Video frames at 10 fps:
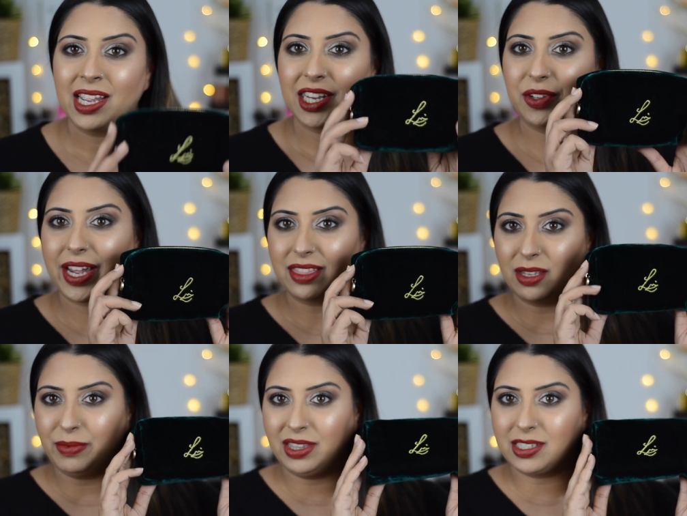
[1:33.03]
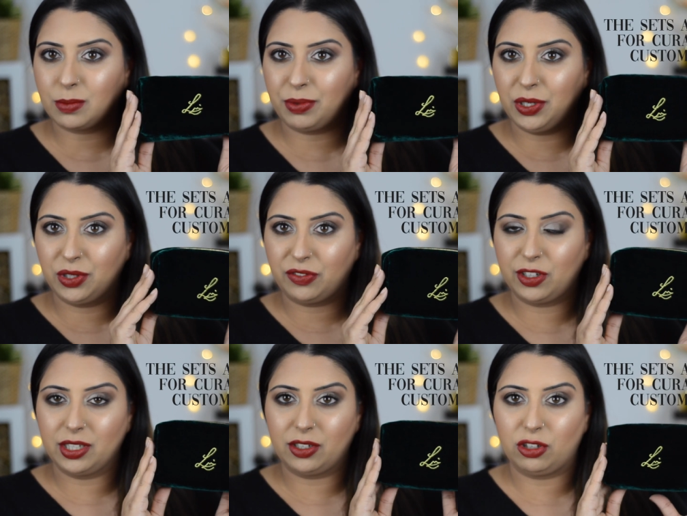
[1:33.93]
you get them in this
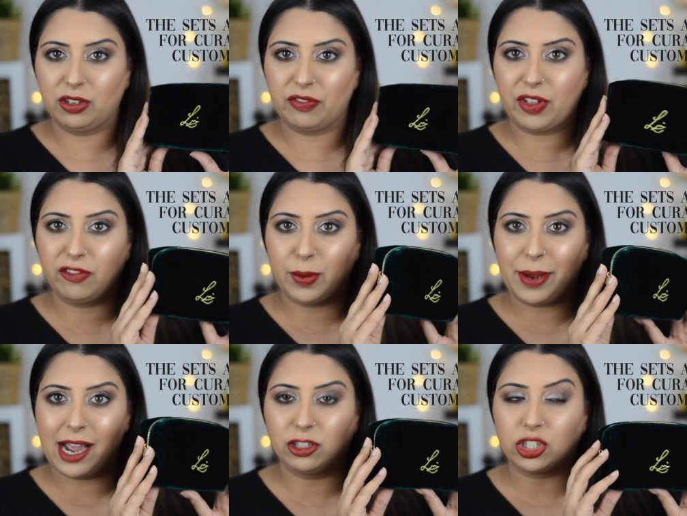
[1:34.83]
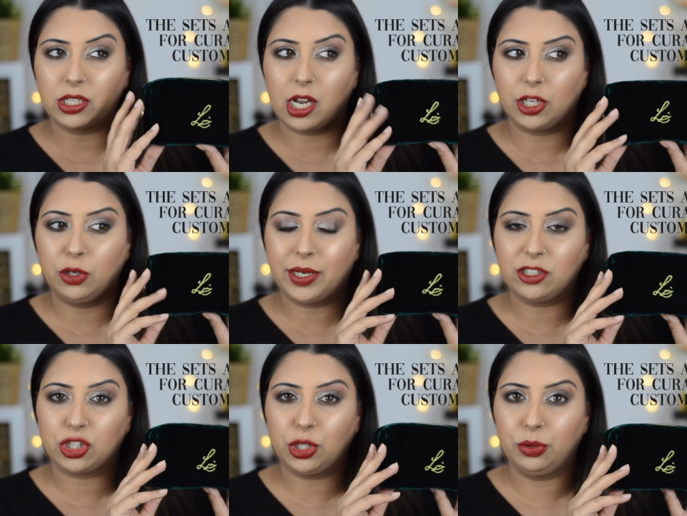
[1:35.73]
beautiful little velvet pouch. Now you can
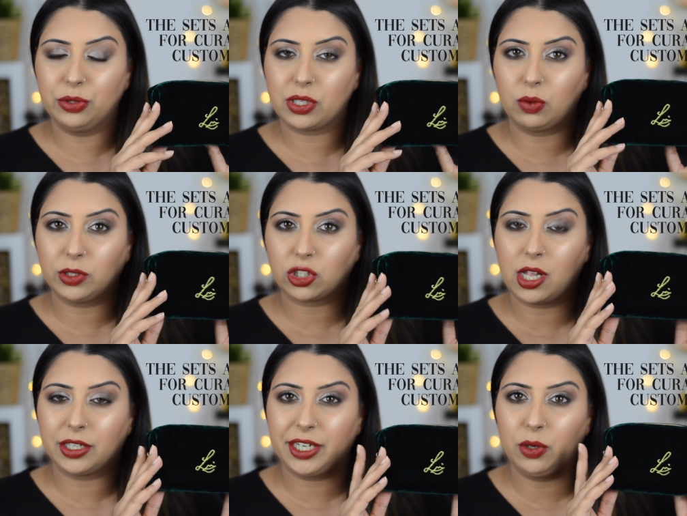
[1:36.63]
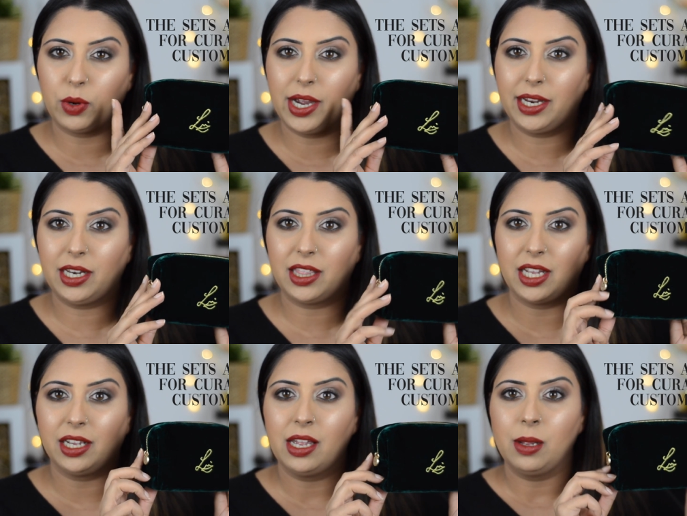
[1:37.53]
choose which color you want. And I
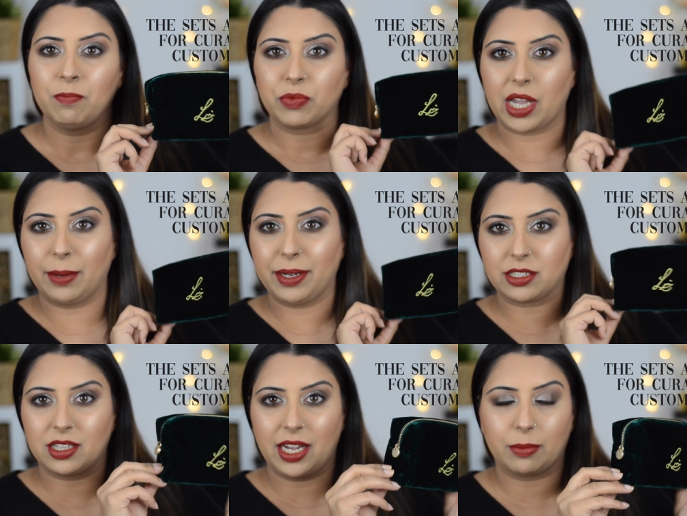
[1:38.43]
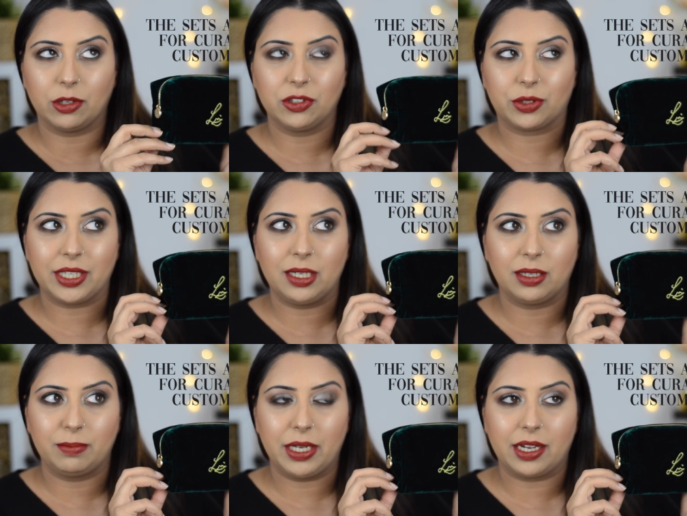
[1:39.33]
think I picked the emerald
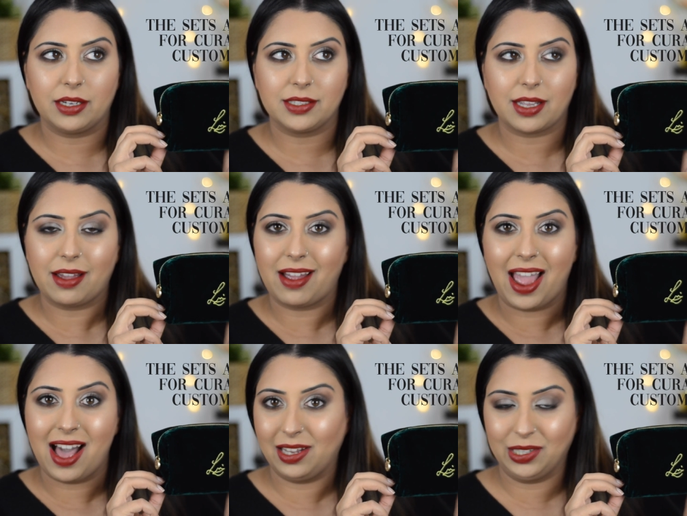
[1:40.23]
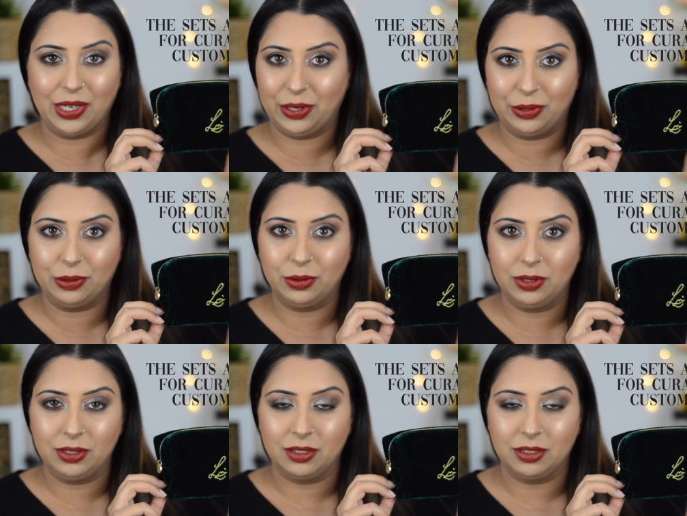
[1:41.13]
green because hello,